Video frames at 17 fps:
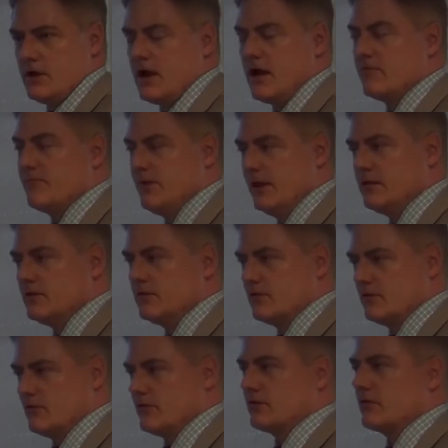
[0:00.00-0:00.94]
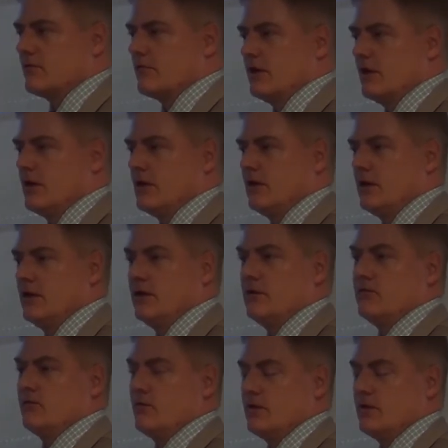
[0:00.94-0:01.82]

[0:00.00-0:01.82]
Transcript: I've been to North Korea. It is